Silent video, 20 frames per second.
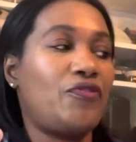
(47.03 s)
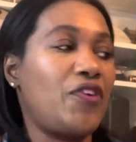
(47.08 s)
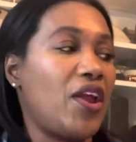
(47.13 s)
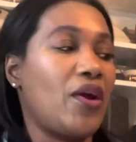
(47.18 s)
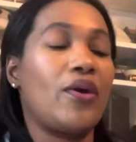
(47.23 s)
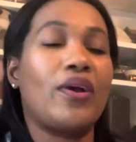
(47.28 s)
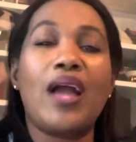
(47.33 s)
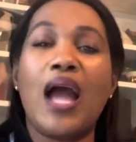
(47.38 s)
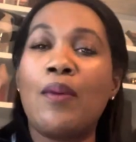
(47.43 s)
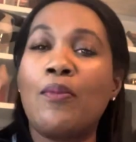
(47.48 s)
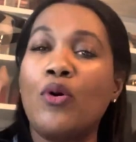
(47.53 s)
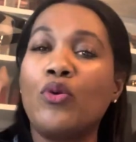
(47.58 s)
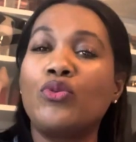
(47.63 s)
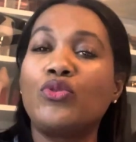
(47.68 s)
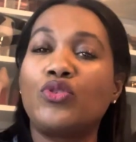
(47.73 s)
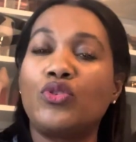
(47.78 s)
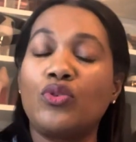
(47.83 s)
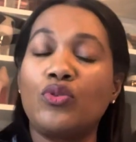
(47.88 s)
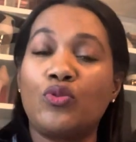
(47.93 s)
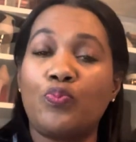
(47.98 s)

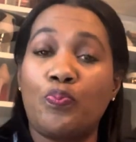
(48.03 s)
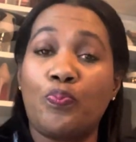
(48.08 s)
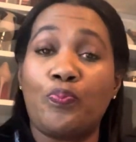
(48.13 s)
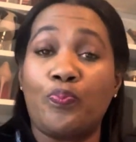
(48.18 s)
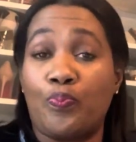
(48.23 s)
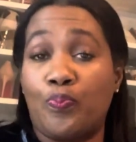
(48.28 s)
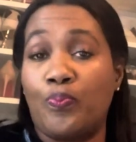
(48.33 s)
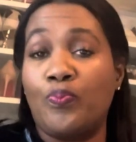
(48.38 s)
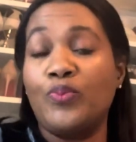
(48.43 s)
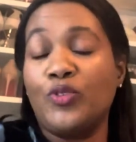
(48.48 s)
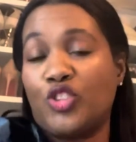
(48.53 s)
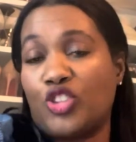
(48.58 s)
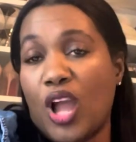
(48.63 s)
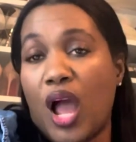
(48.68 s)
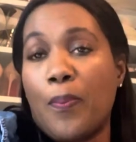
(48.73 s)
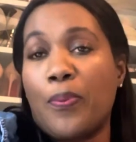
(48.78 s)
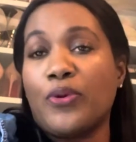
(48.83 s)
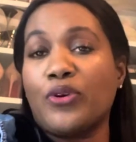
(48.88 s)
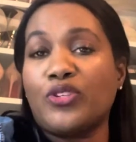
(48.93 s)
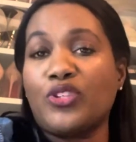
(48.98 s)
Ferragamo
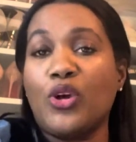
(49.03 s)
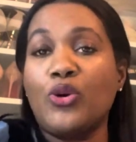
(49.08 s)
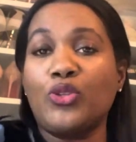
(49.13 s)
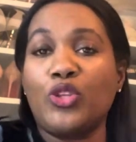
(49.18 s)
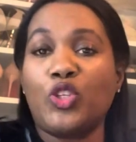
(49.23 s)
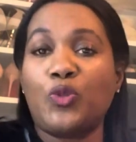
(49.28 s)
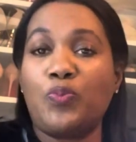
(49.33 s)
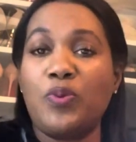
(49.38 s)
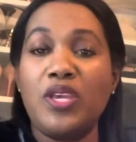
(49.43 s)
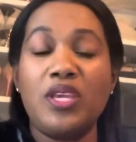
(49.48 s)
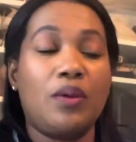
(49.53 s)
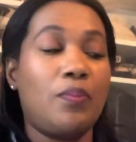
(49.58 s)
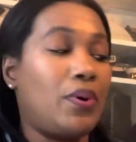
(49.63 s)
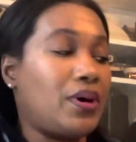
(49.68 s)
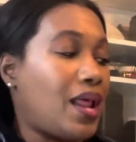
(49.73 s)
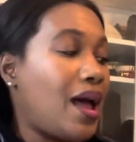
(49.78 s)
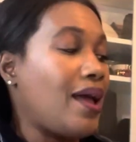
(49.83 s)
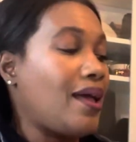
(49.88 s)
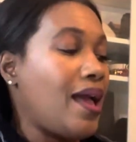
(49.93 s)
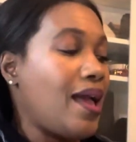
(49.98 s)
shopper, so to speak,
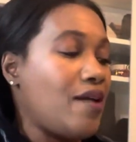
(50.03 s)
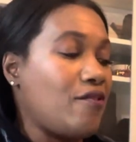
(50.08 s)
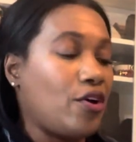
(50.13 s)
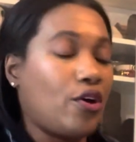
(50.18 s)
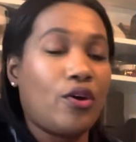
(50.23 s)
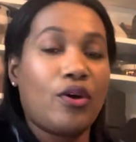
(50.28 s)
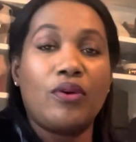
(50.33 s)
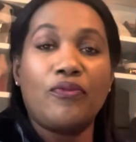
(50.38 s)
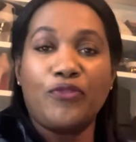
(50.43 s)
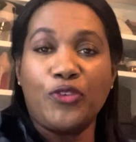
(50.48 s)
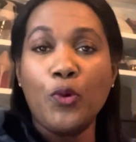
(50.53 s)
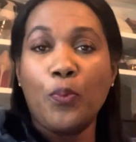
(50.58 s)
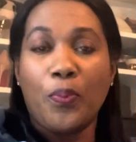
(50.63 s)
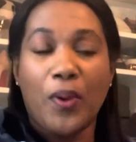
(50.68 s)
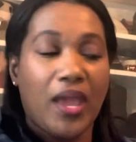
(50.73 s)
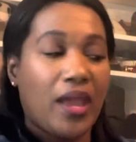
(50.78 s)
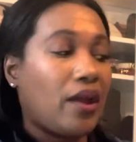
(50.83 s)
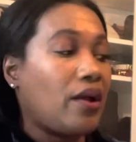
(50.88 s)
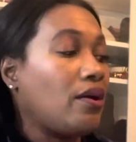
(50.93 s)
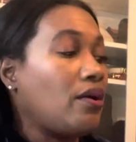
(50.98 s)
but I have a few
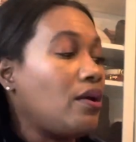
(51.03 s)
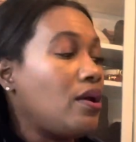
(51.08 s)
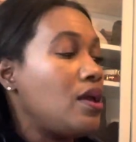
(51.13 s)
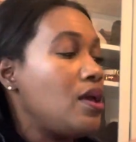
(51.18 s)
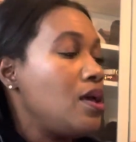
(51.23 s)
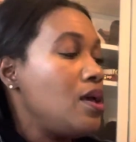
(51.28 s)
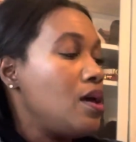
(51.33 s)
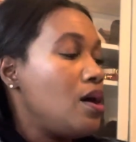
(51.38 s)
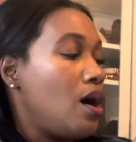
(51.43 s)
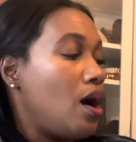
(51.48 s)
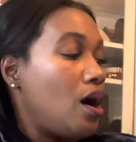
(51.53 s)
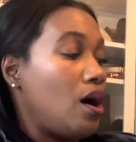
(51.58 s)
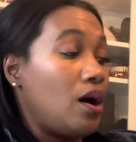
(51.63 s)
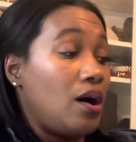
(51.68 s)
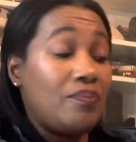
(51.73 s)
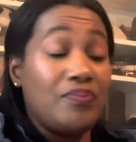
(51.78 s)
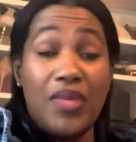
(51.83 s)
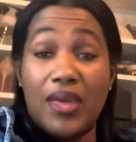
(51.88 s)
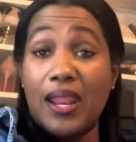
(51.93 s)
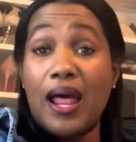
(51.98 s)
pair
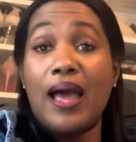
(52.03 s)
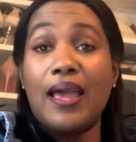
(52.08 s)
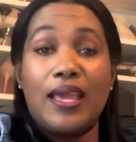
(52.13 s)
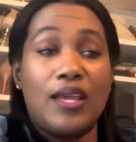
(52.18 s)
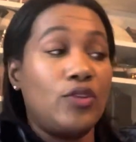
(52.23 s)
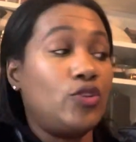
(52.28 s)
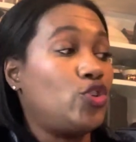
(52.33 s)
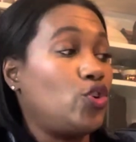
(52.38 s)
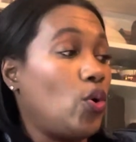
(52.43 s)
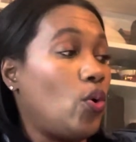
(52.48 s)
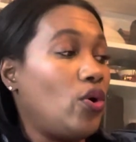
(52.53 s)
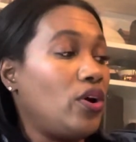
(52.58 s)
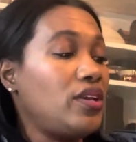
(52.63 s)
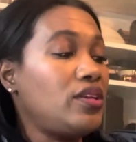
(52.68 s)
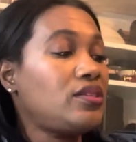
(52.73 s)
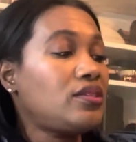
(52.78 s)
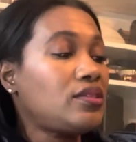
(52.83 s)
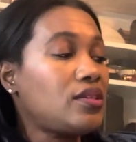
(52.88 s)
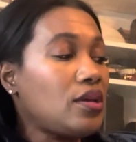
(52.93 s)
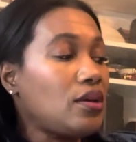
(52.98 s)
that I
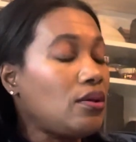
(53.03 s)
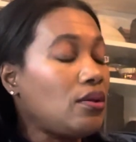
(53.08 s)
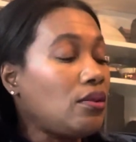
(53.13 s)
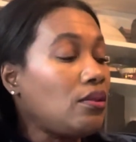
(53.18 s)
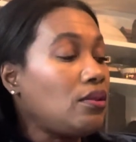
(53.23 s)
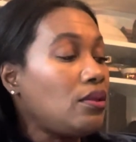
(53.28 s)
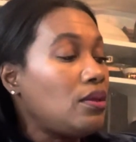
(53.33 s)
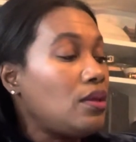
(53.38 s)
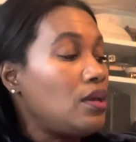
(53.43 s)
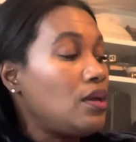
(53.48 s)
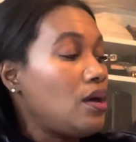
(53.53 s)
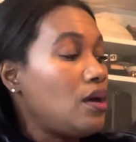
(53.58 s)
enjoy still.